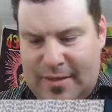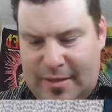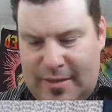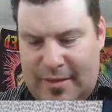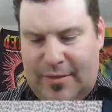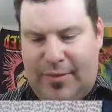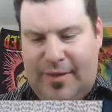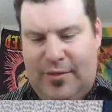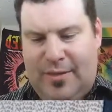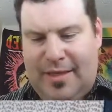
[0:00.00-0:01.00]
So I really
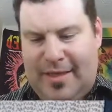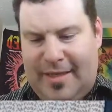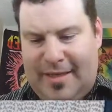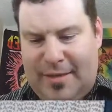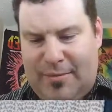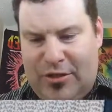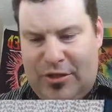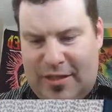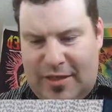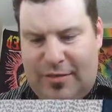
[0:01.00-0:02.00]
don't want the
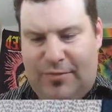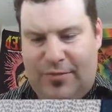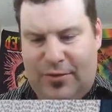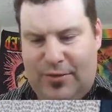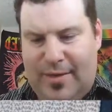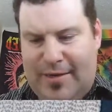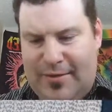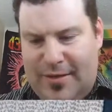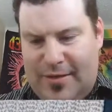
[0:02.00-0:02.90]
sponges to float around.